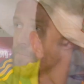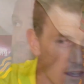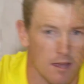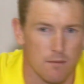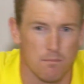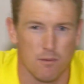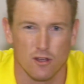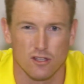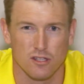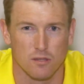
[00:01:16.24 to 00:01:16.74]

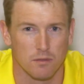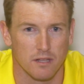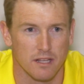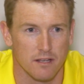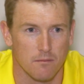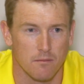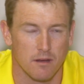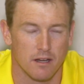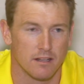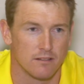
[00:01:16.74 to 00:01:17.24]
Yeah,
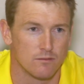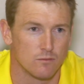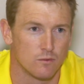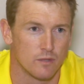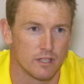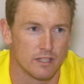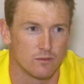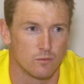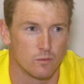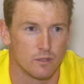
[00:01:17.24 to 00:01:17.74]
possibly. I mean,
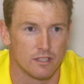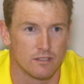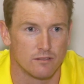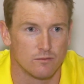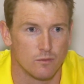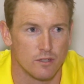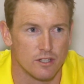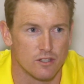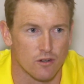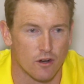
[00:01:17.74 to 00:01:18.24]

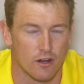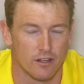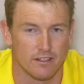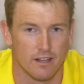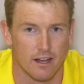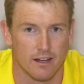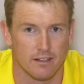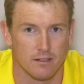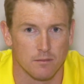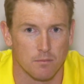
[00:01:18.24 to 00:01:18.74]
we tried
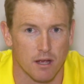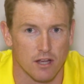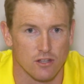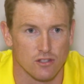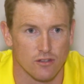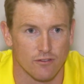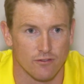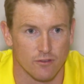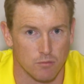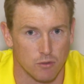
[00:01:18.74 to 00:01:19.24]
taking the
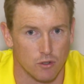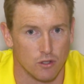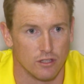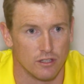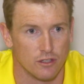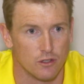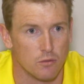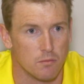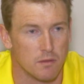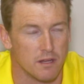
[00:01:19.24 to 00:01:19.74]
pace off the ball
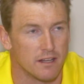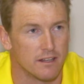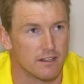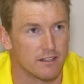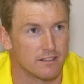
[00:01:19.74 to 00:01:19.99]
a little bit,